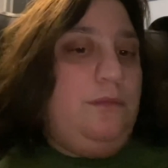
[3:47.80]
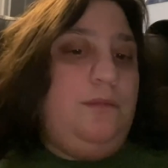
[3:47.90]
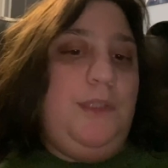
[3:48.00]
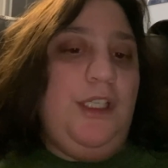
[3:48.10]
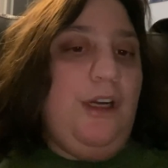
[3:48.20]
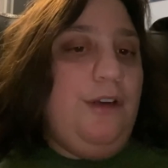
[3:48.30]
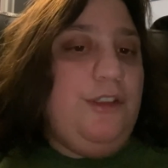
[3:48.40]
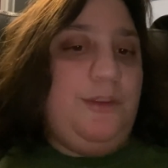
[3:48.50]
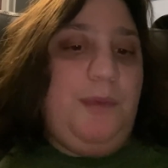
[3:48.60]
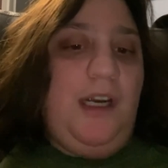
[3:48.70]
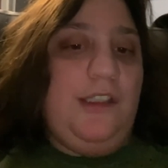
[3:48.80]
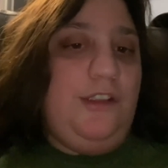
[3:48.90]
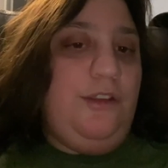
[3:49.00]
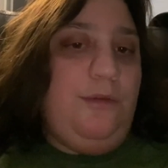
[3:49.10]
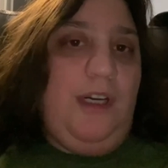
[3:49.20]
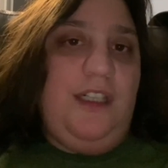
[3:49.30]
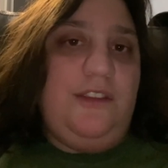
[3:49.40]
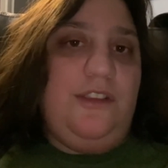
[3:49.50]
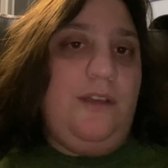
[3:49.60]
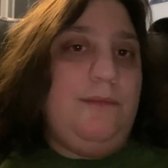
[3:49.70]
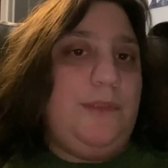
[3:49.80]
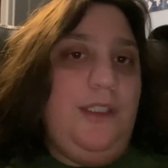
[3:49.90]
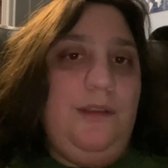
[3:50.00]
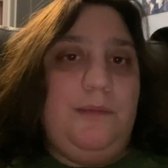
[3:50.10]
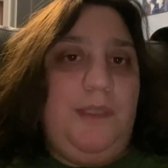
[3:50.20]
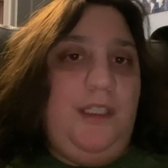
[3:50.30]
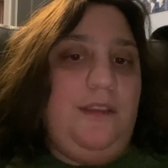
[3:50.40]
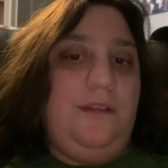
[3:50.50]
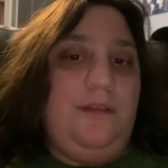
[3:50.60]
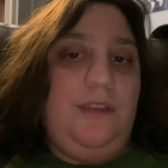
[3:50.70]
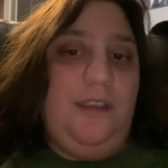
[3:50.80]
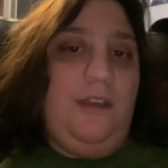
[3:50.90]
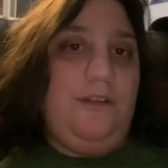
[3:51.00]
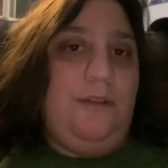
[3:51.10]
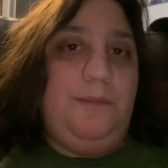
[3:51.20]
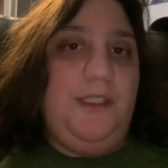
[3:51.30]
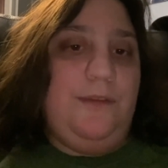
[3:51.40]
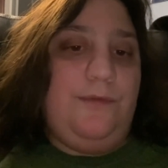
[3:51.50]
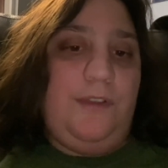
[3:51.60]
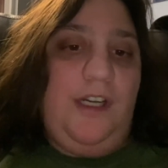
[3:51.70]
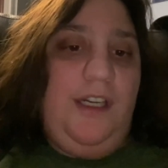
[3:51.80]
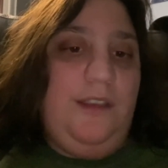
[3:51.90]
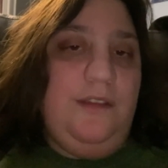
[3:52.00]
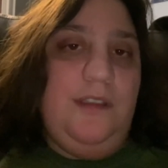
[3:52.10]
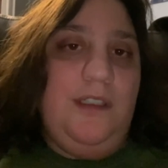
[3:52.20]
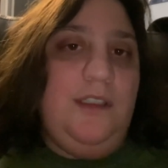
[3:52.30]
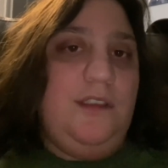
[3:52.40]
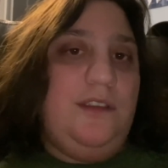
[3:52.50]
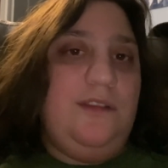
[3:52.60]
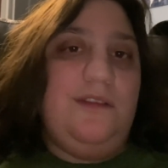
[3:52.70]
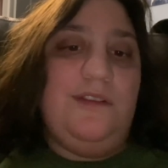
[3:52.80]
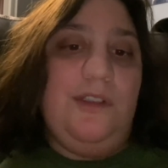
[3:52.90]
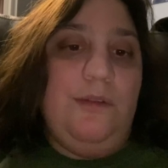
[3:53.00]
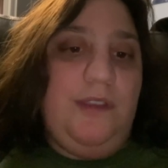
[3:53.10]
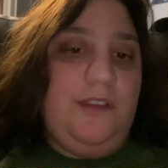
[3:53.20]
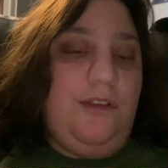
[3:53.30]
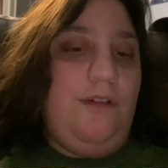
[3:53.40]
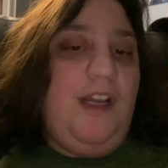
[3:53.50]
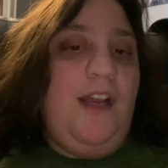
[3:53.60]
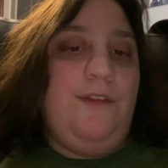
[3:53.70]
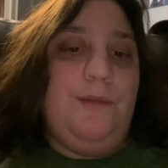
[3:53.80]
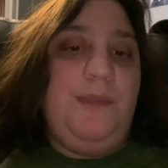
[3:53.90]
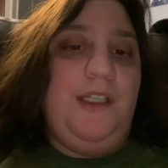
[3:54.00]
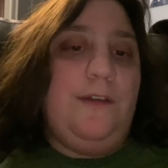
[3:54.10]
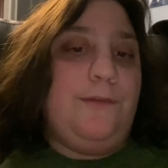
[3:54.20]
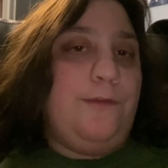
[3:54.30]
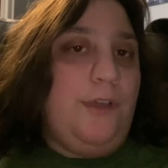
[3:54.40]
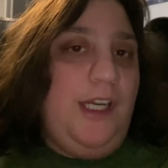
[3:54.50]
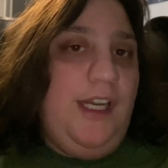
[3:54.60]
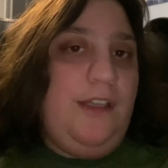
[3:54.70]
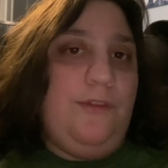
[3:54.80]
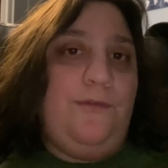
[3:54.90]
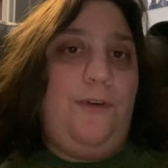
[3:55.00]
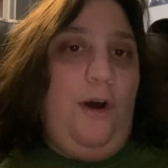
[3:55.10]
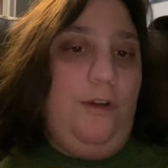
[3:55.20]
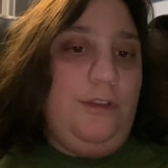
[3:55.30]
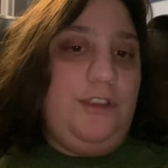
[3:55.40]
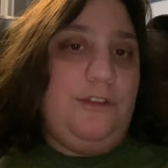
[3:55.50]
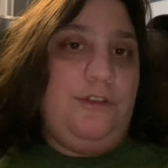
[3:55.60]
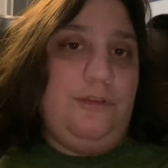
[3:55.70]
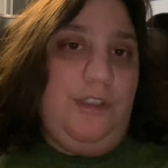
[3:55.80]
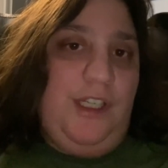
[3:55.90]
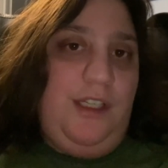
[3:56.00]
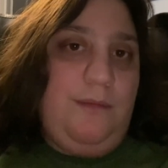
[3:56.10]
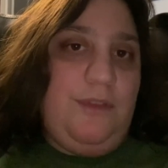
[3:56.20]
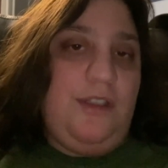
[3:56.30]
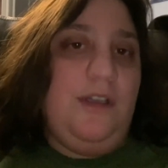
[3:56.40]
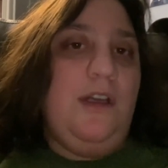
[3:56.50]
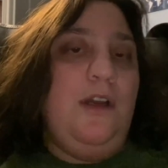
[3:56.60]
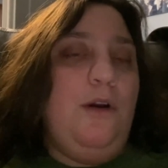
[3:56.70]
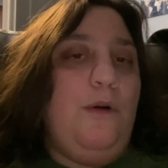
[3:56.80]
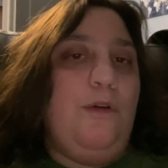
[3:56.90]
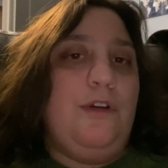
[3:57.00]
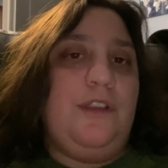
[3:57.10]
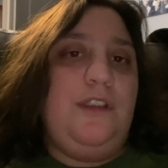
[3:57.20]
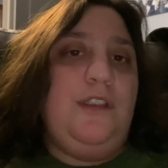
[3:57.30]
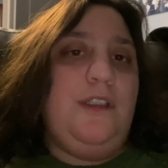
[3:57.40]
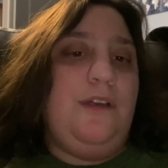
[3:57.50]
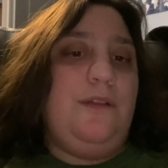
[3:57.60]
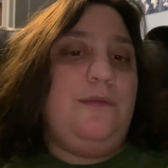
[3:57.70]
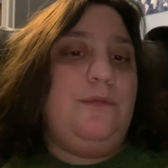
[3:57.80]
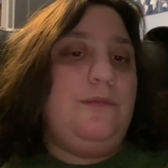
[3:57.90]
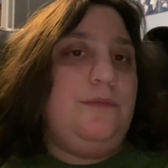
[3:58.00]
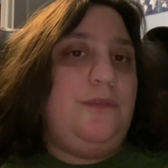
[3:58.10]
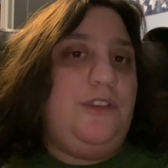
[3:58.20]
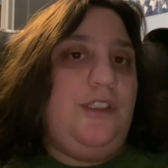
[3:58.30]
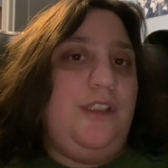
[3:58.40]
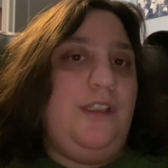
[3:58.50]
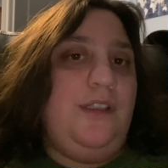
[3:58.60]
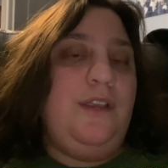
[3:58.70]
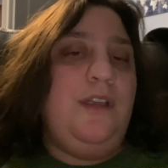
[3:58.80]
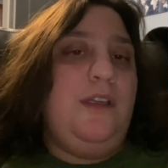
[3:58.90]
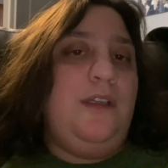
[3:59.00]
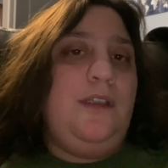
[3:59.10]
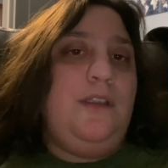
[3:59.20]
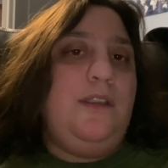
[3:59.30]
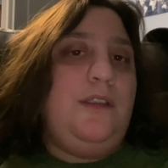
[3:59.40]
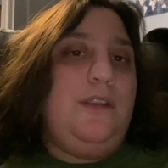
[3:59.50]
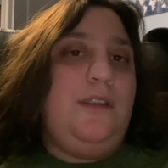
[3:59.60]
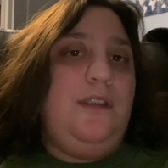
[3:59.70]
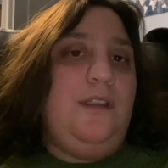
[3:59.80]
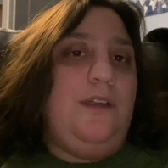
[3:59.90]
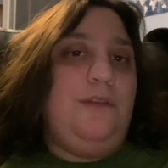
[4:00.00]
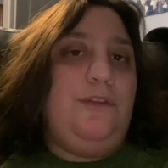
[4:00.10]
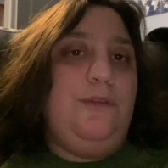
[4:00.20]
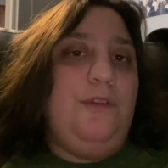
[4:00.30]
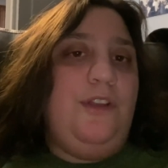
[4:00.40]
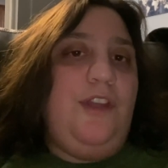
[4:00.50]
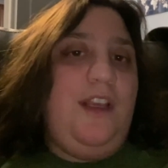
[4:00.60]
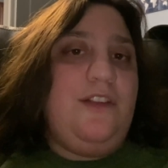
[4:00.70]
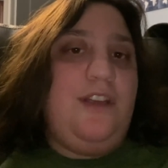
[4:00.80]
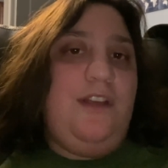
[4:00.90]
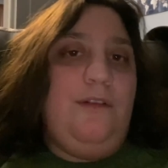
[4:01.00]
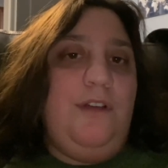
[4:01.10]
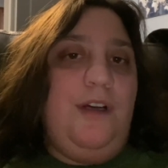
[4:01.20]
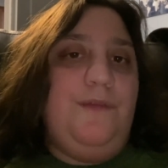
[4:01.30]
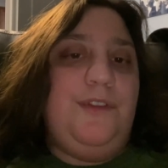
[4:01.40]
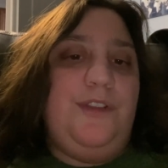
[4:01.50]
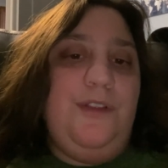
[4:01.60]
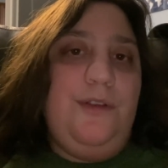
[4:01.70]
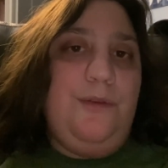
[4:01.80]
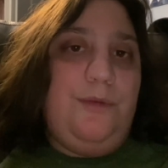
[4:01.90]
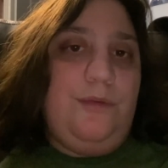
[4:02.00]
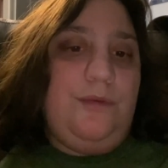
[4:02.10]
you know, inspires you to write something, do it, man. You know, don't be afraid. Do it. Don't ever be afraid to follow your dreams or, you know, to, you know, do the things that you love to do.